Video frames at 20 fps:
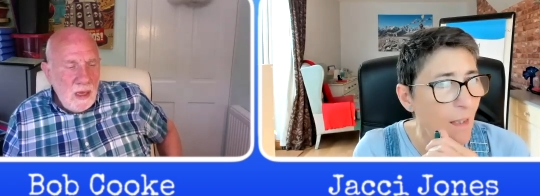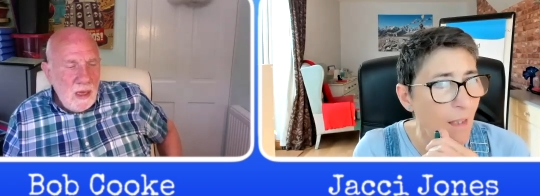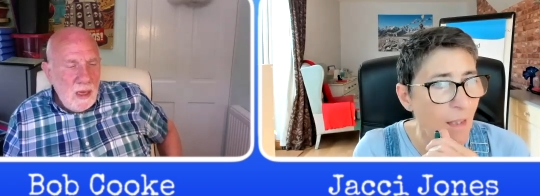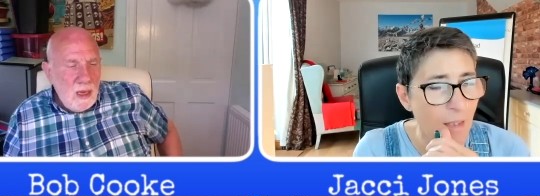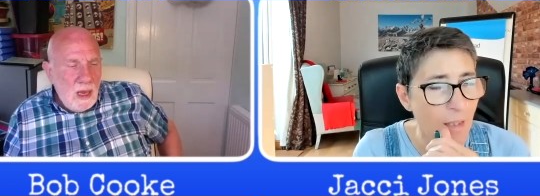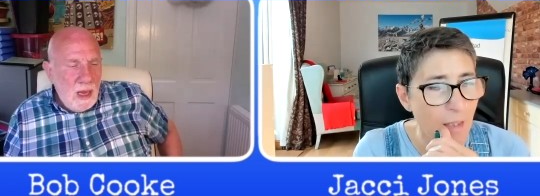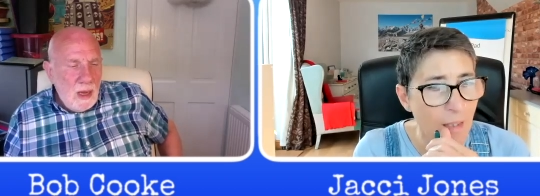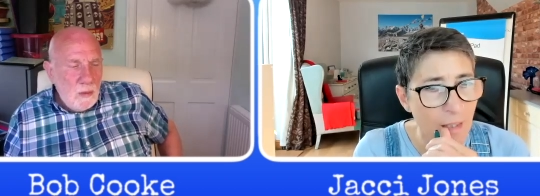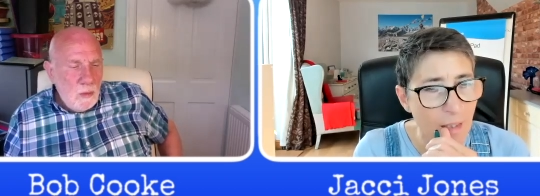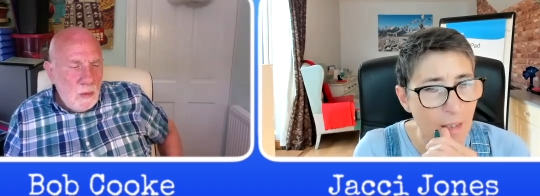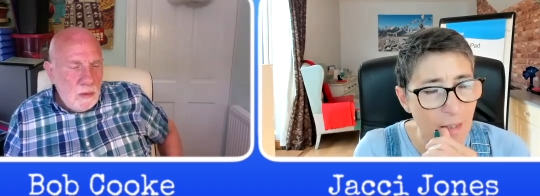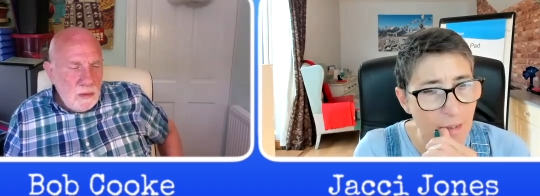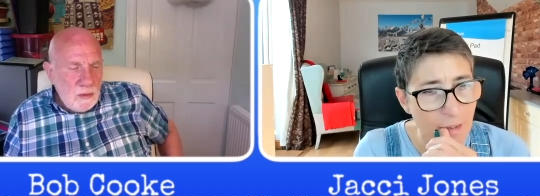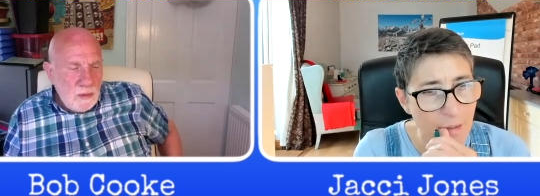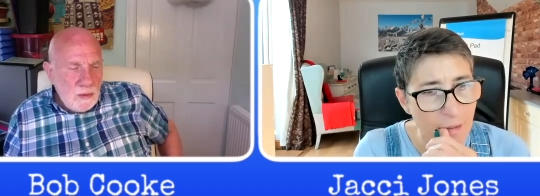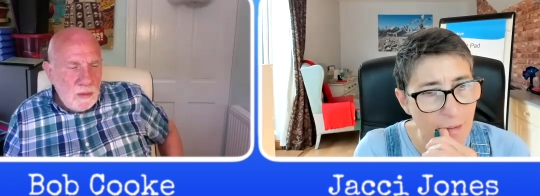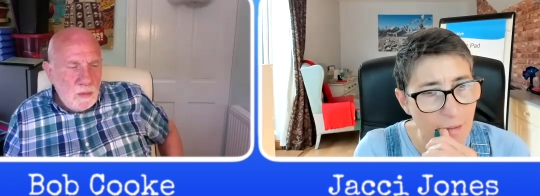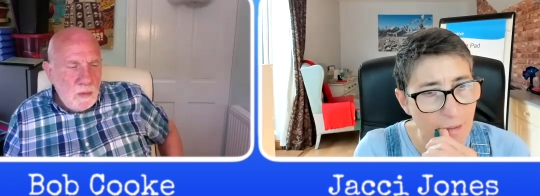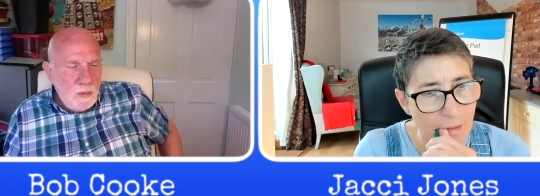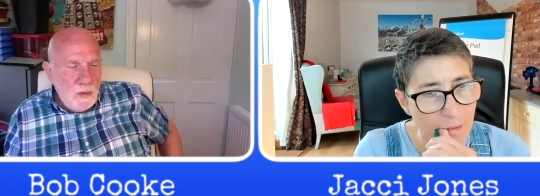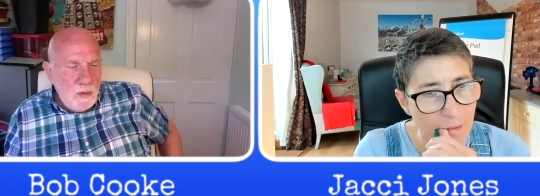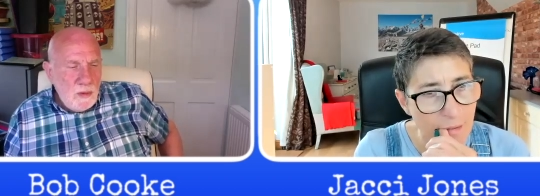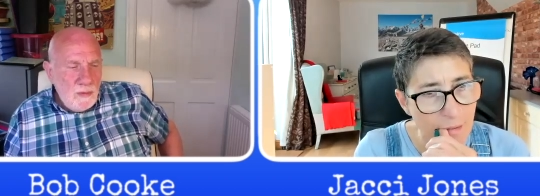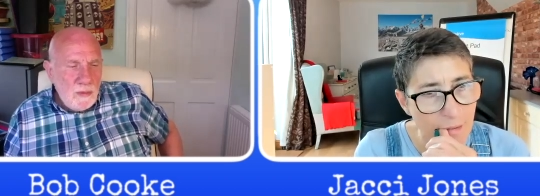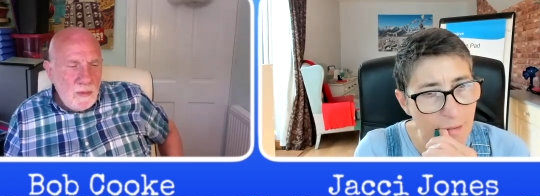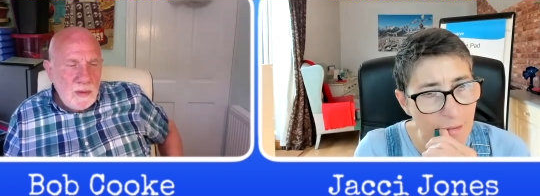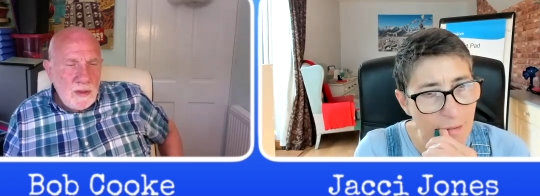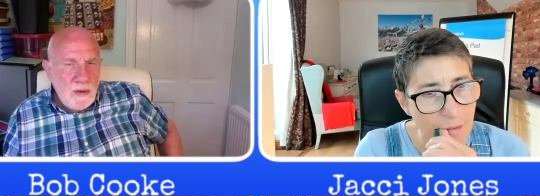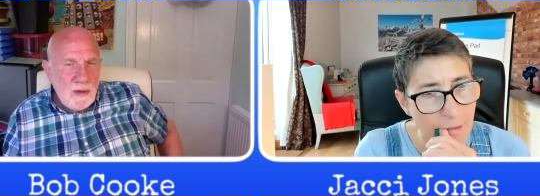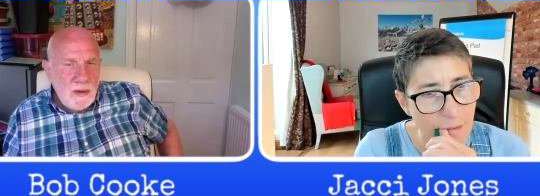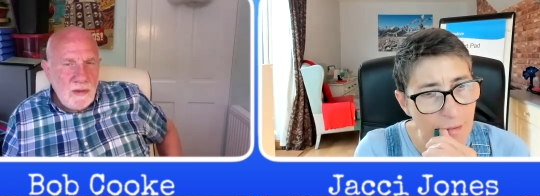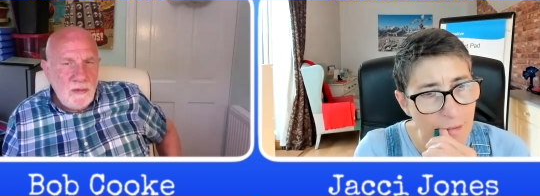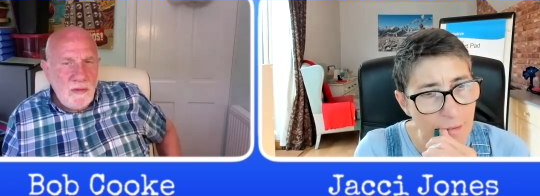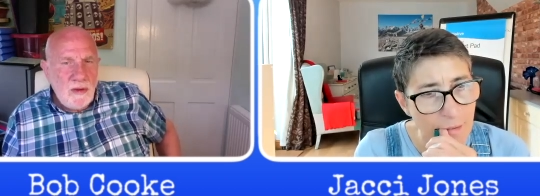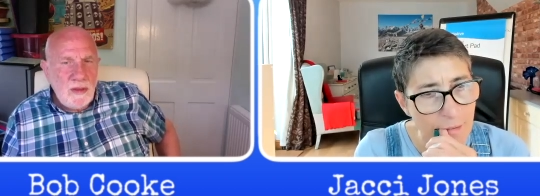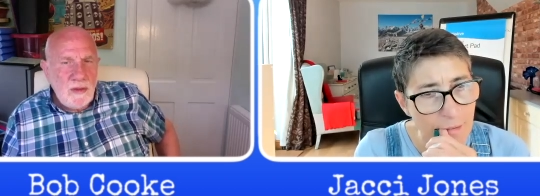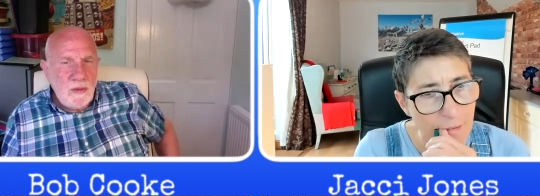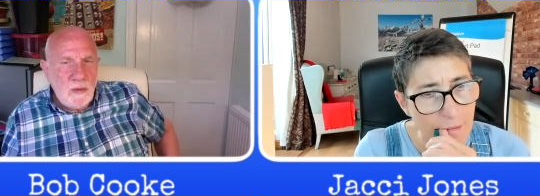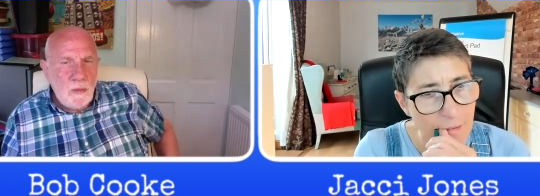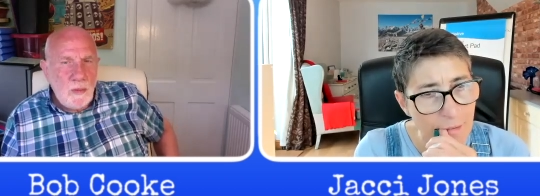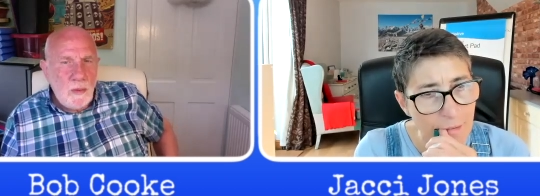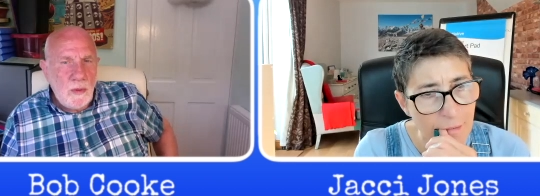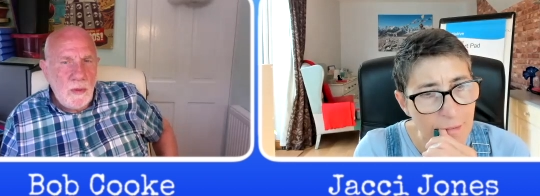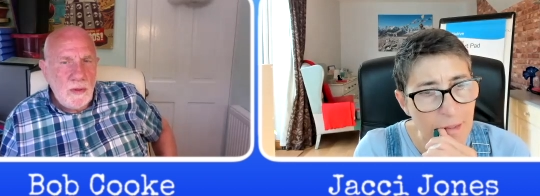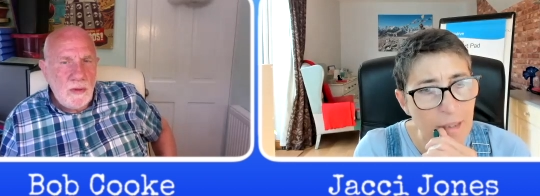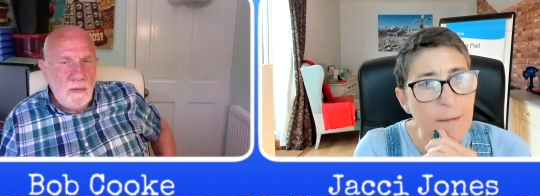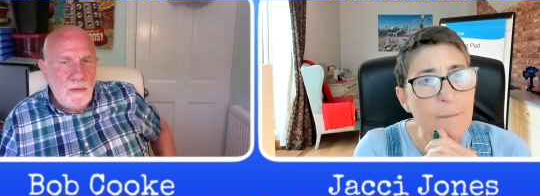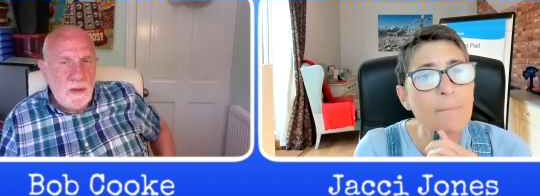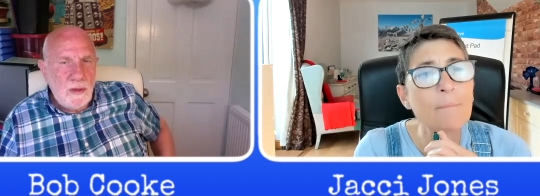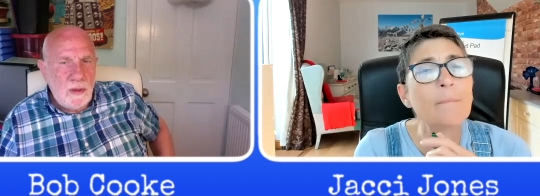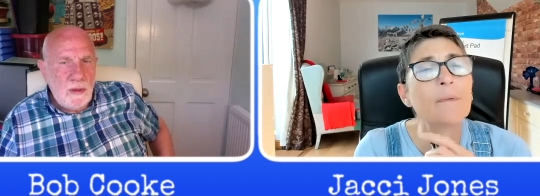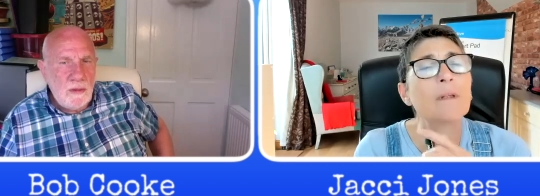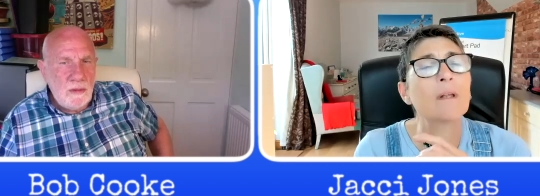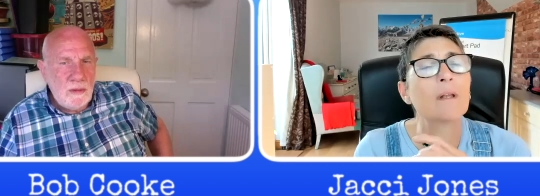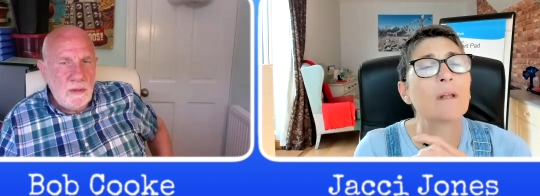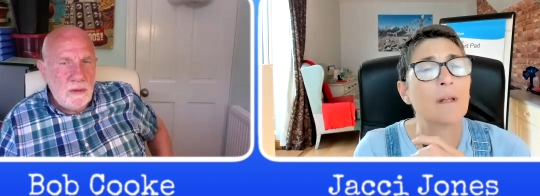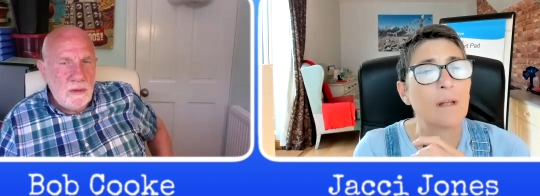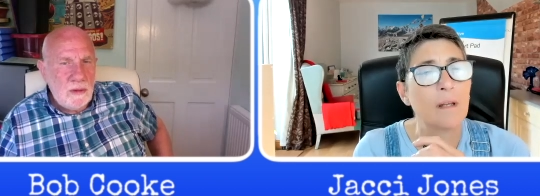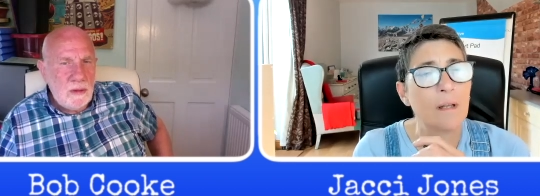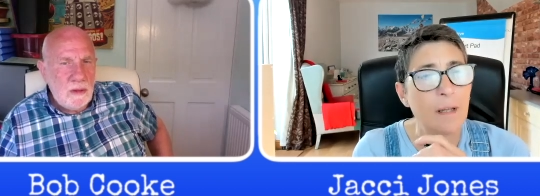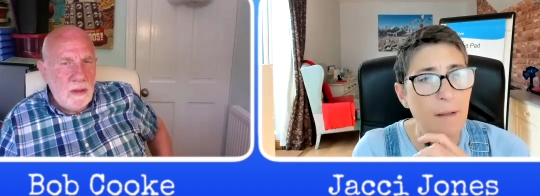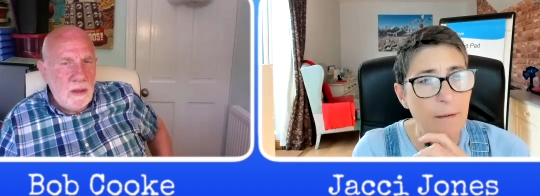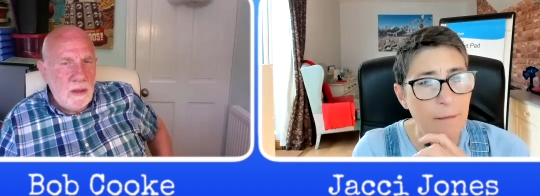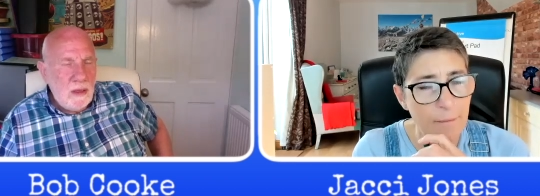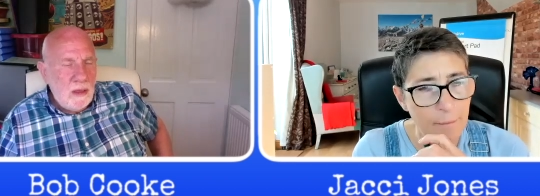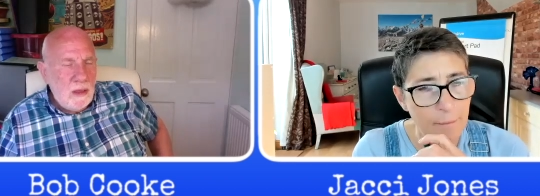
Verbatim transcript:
Speaker 1: I want to explore it from a transferential point of view. Yeah.